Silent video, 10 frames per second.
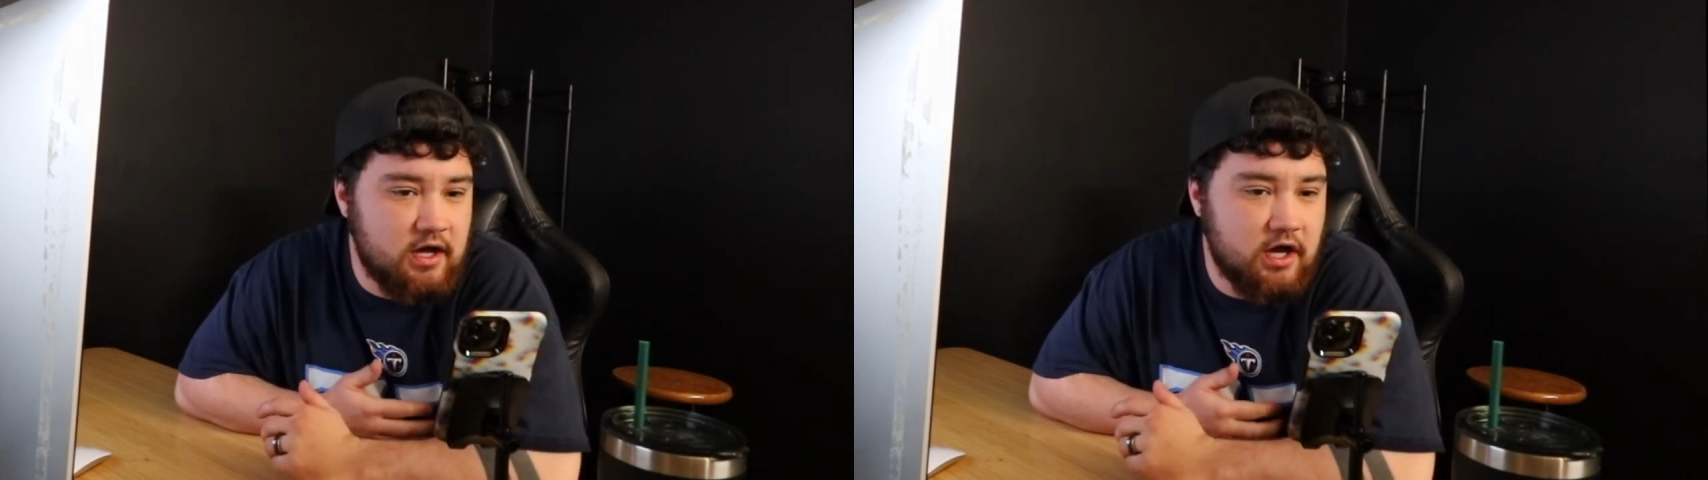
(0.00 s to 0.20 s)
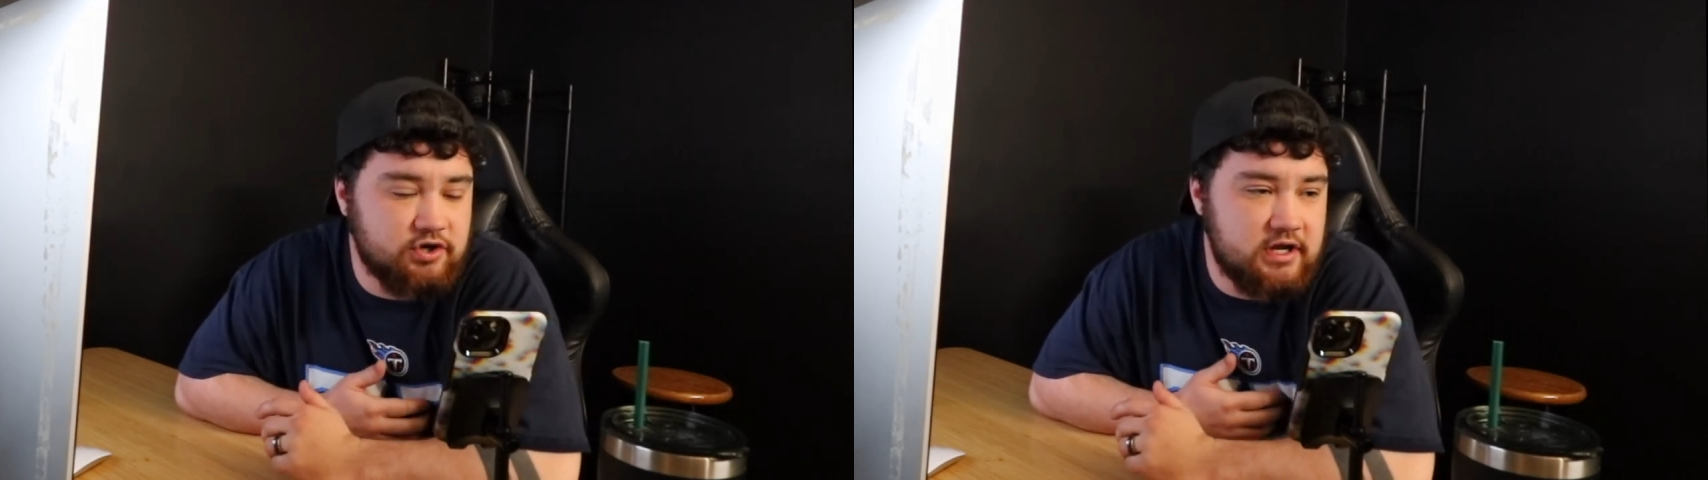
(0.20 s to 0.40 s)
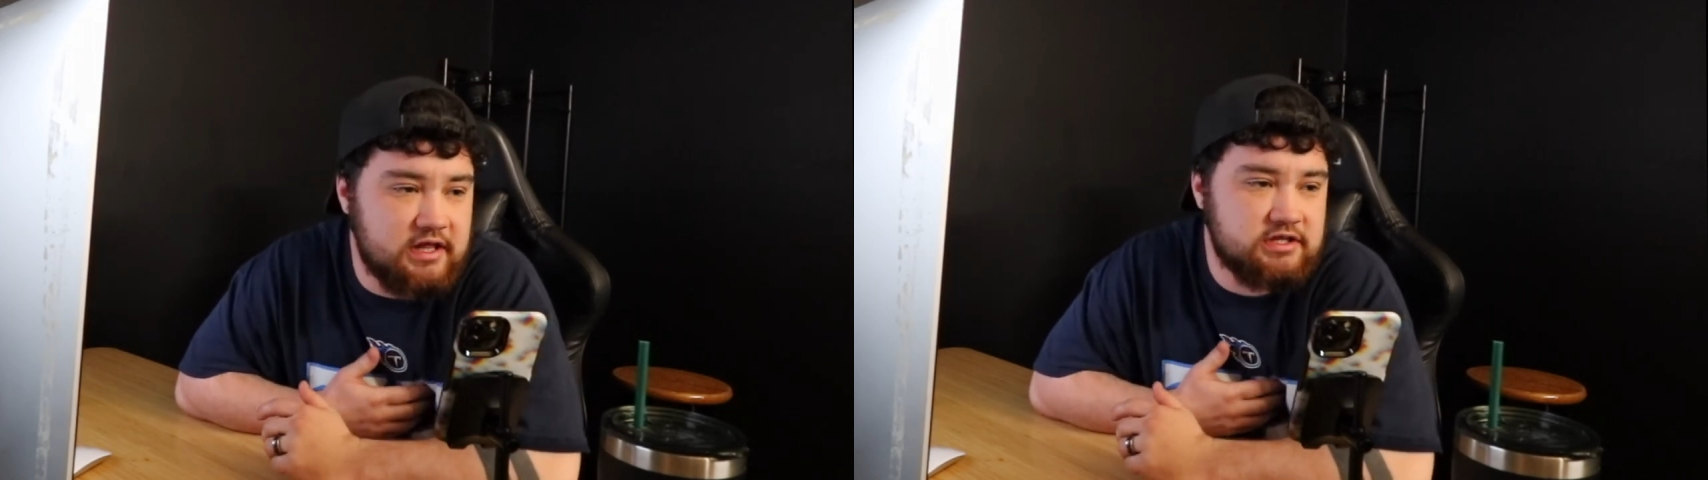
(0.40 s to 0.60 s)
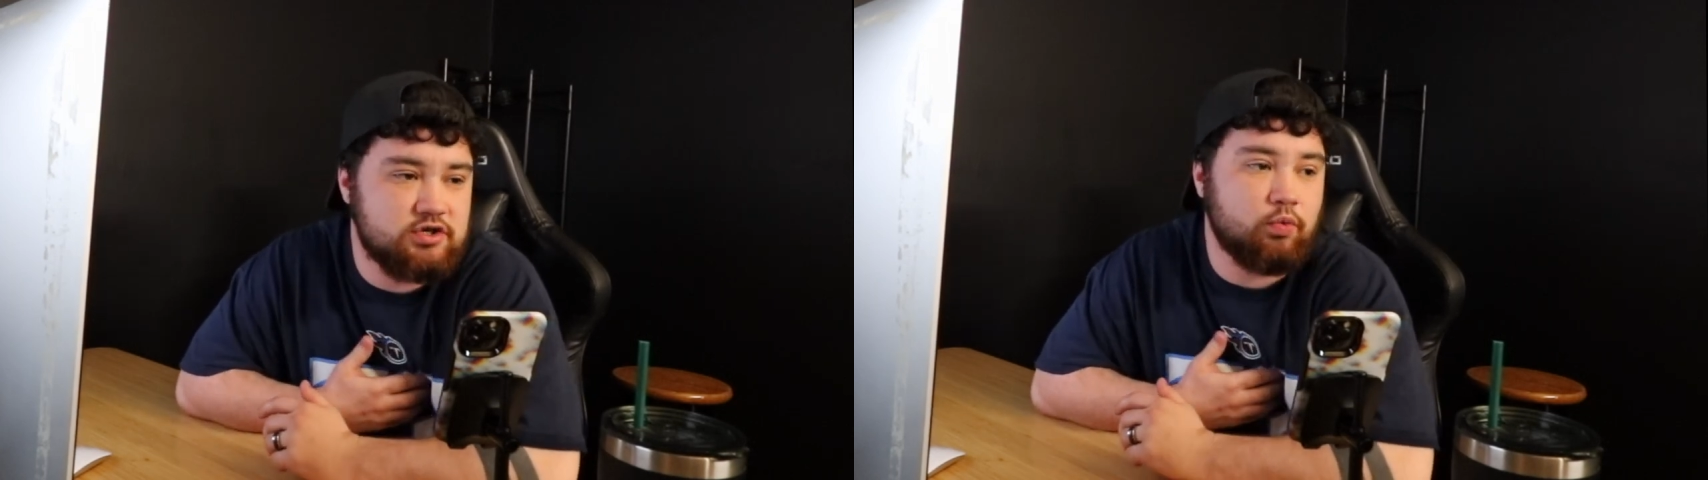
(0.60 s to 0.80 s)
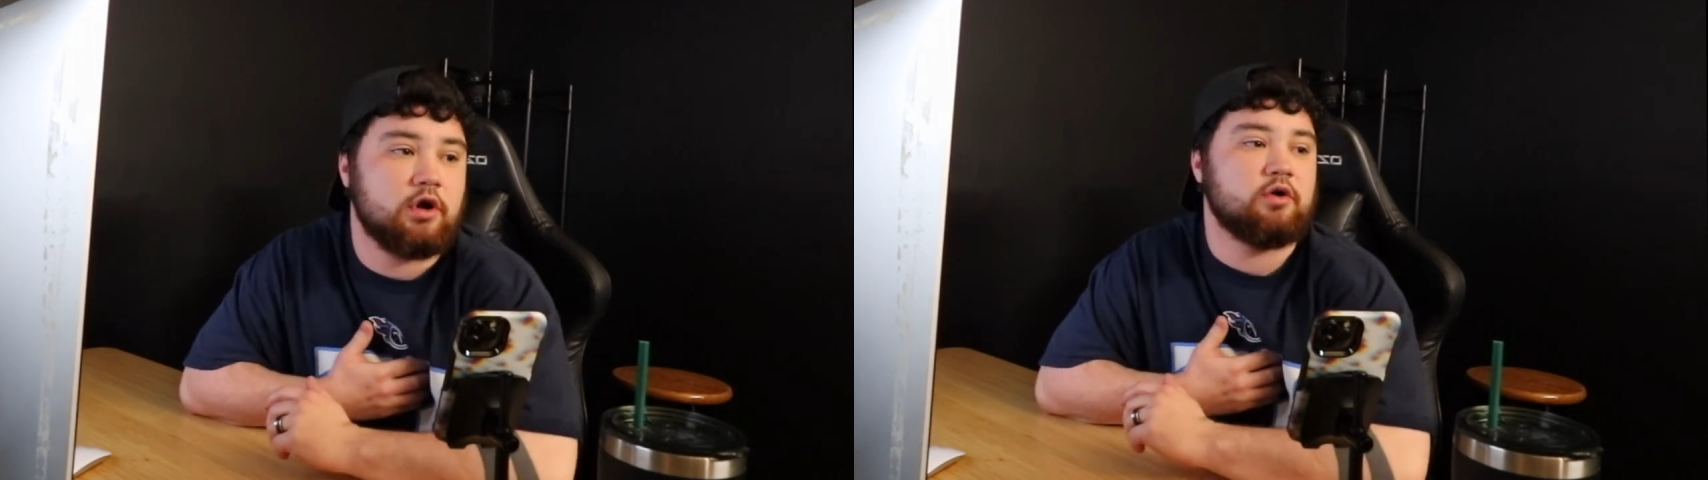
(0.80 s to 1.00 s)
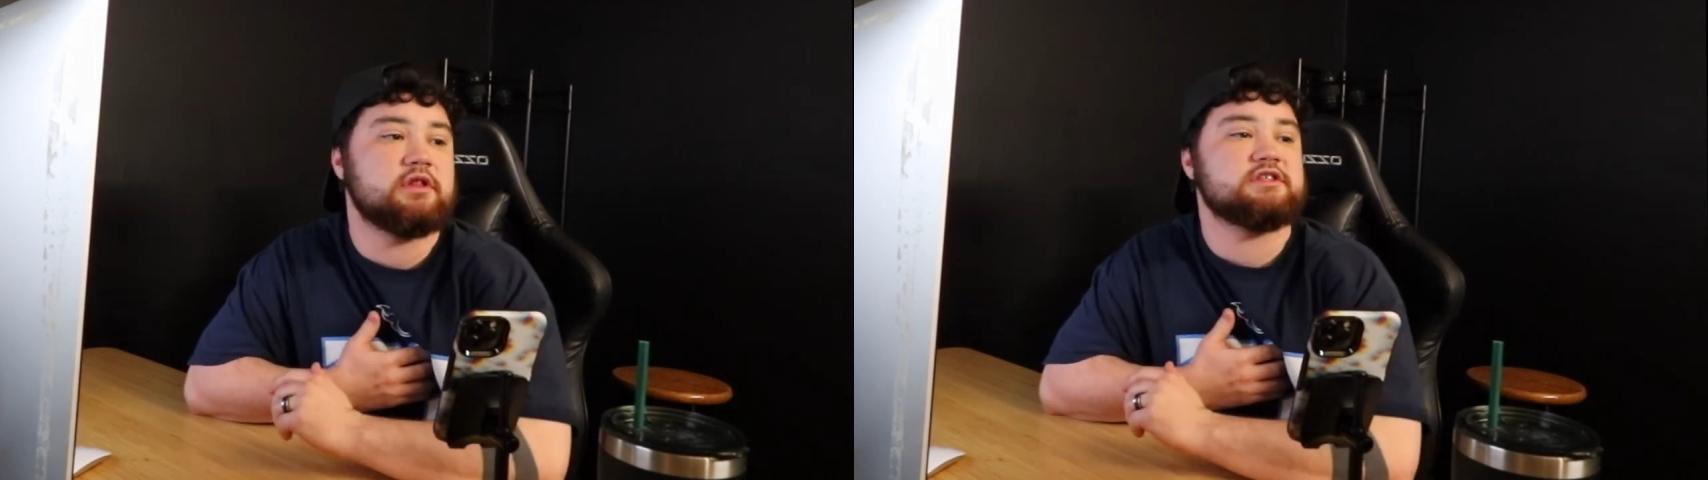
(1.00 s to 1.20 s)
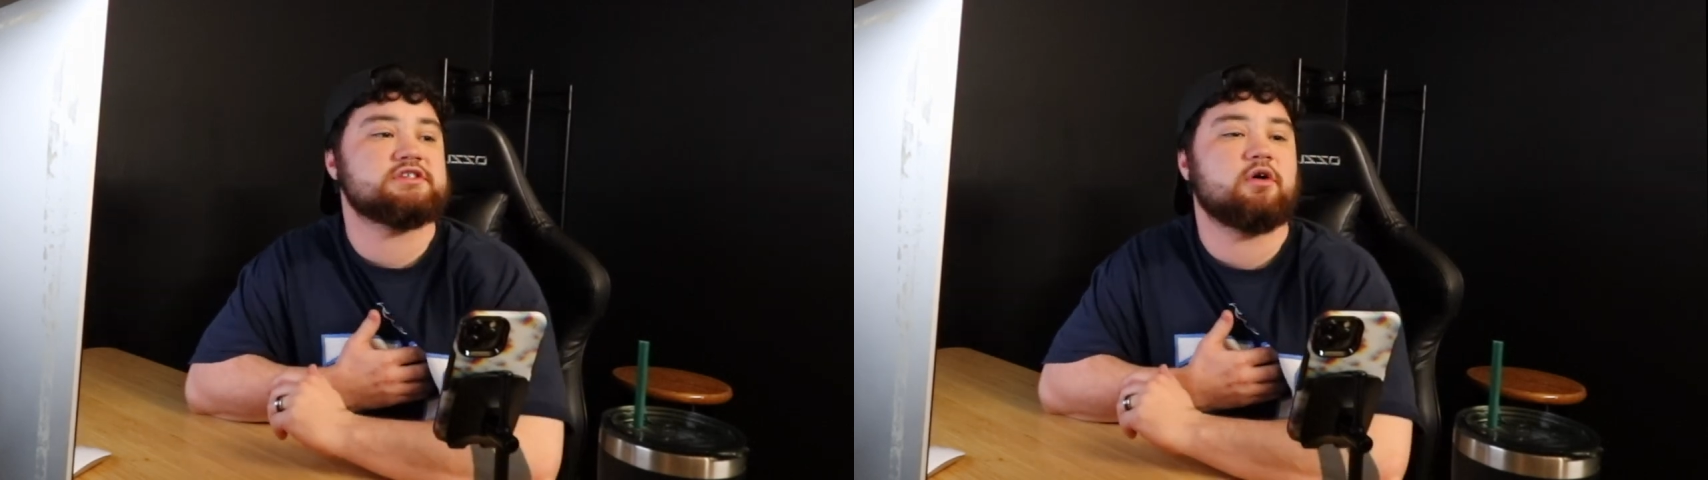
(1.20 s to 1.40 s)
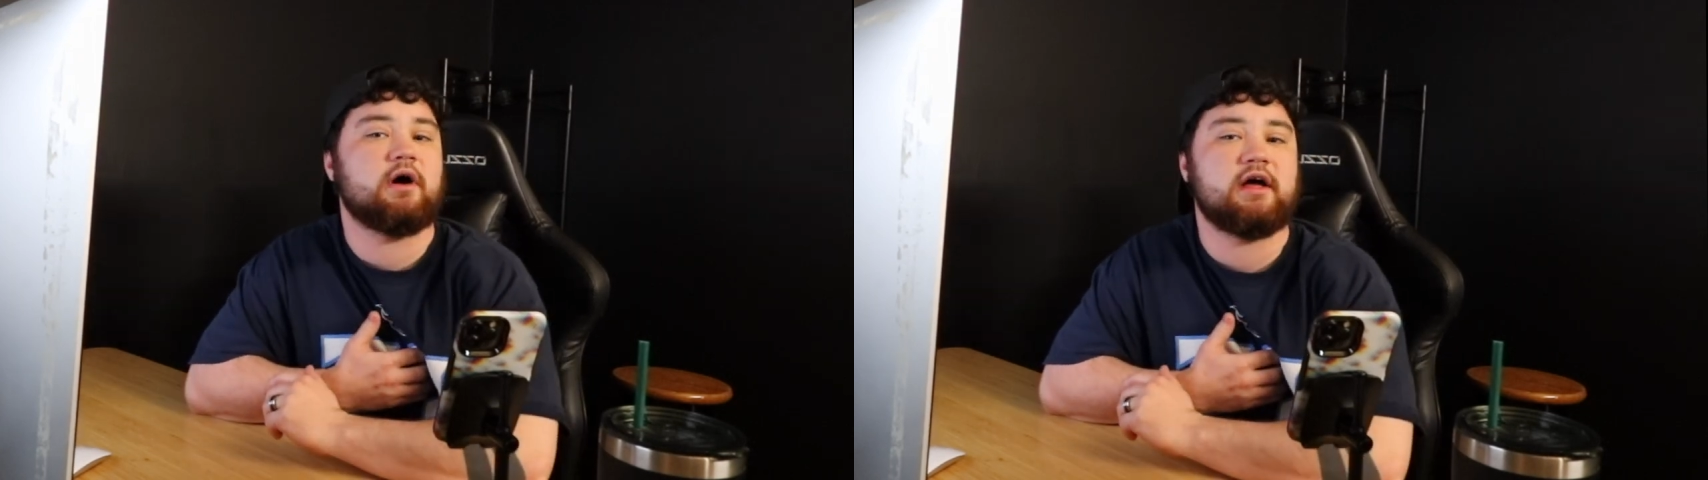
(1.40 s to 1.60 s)
underneath to work with,
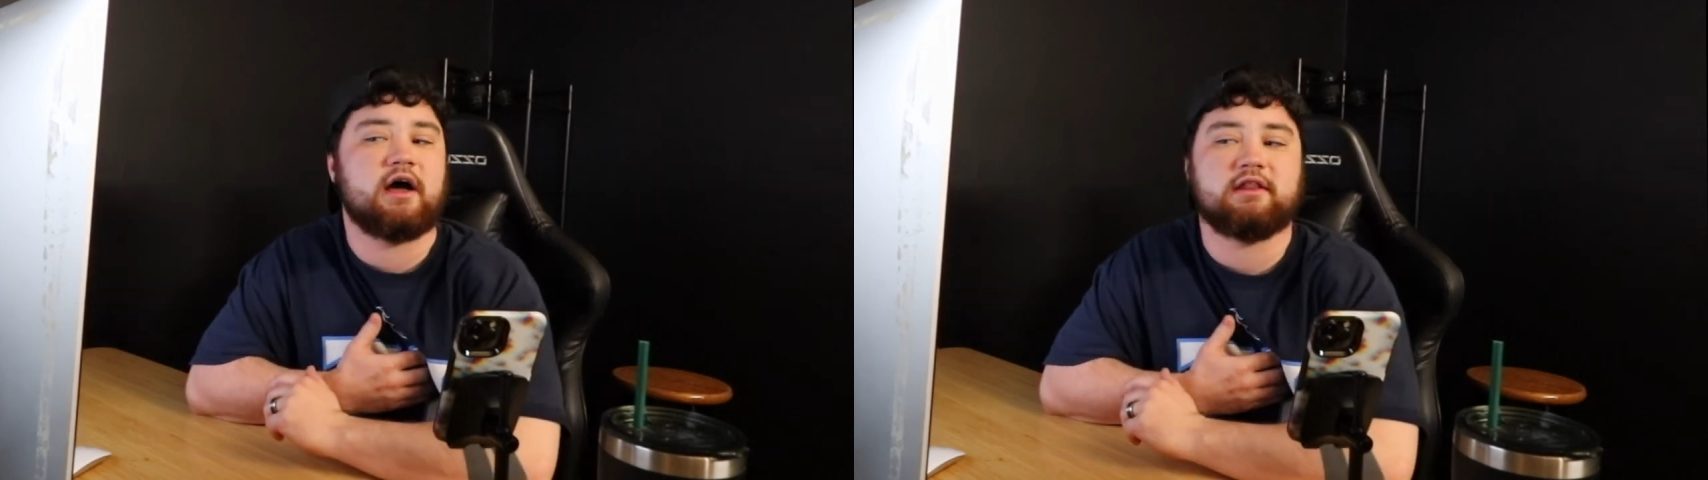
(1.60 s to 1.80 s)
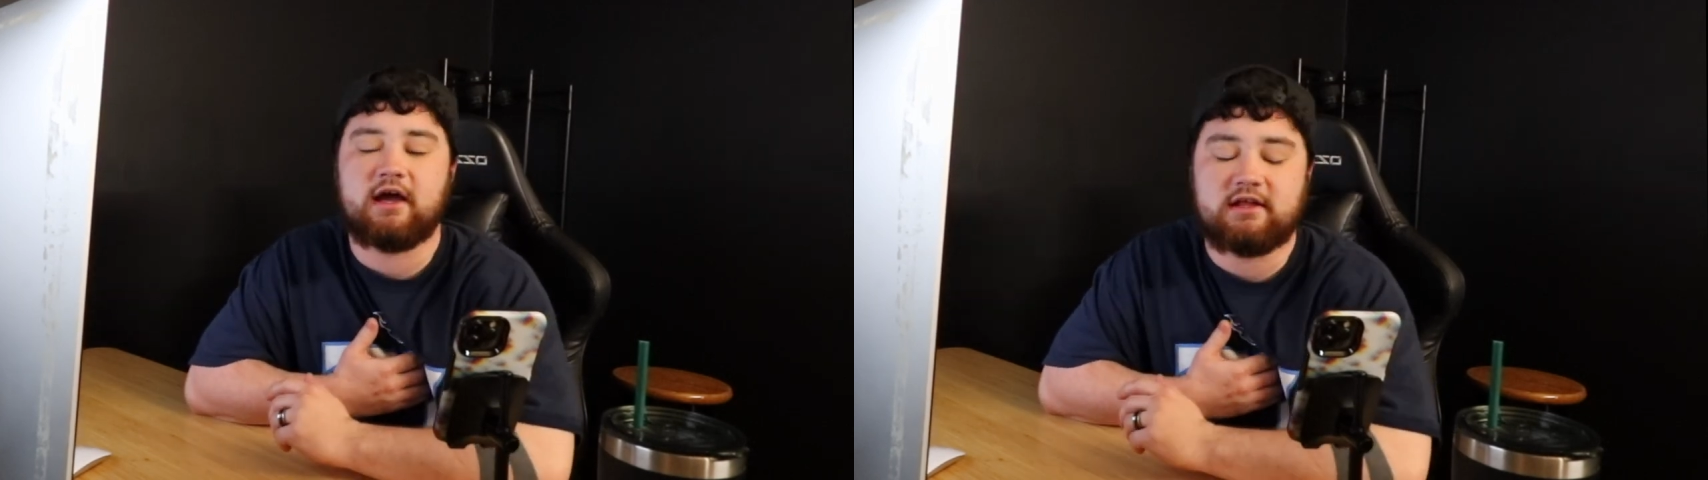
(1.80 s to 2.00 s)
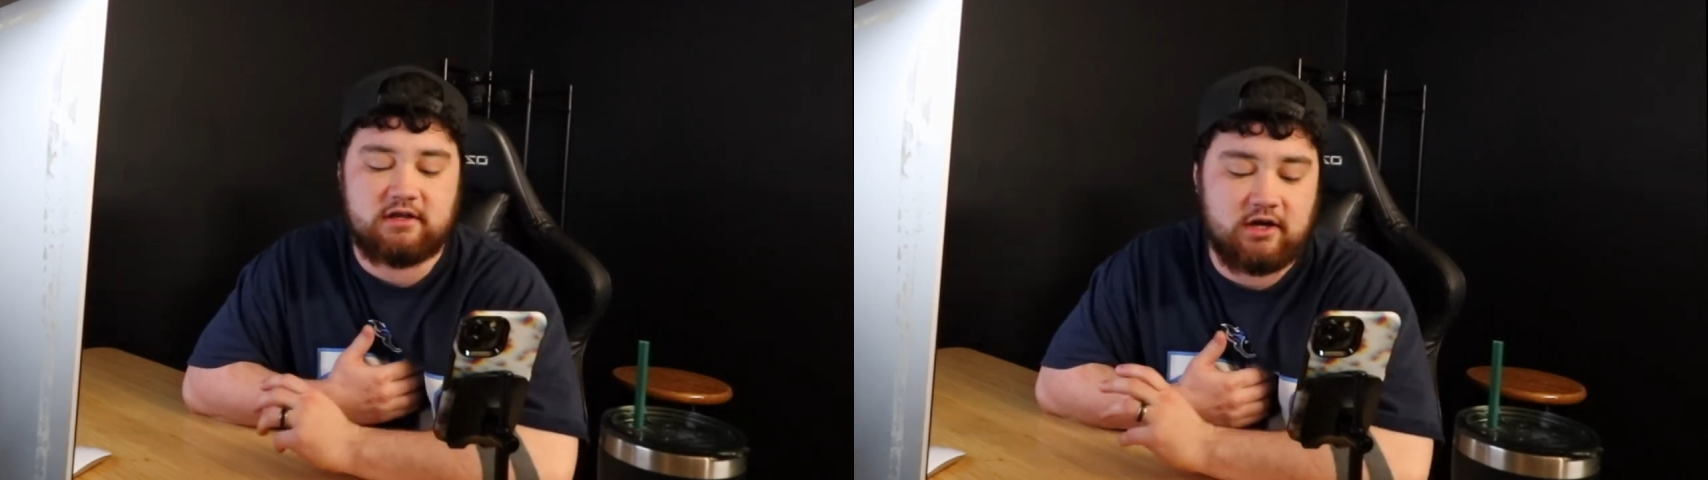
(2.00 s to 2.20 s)
so I, I like the